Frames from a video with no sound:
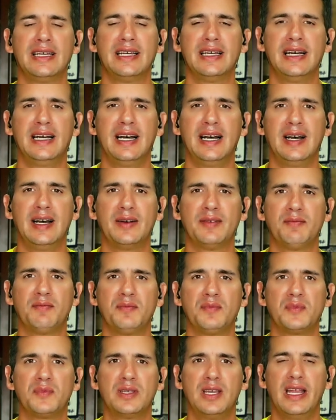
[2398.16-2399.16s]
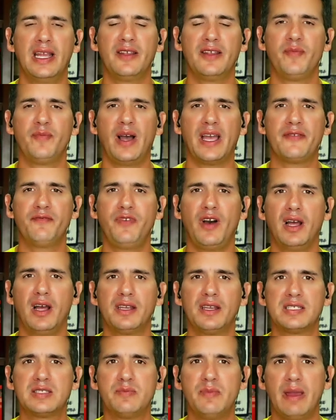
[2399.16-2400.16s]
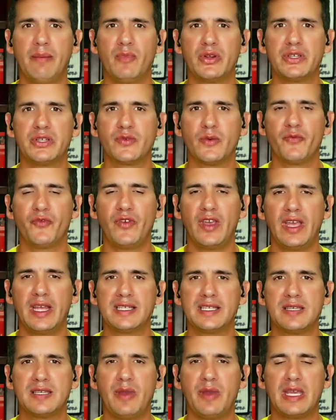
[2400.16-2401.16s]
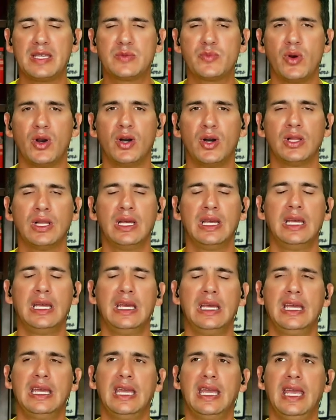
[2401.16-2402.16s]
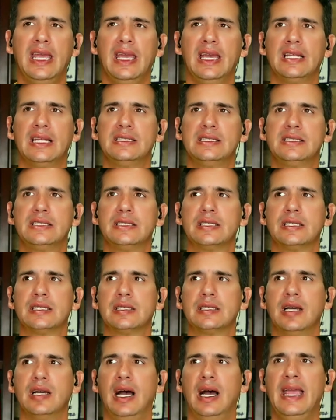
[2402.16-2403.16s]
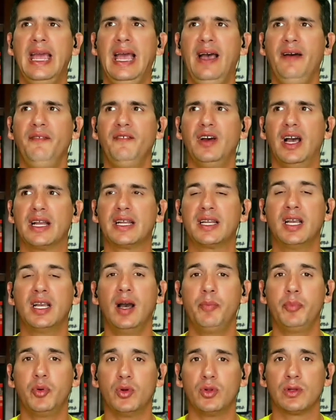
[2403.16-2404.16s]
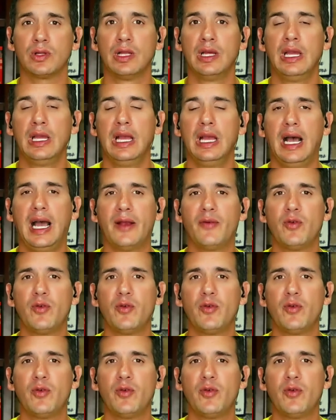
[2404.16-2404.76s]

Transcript: kind of my fondest memories from fantasy baseball. And I have a couple. I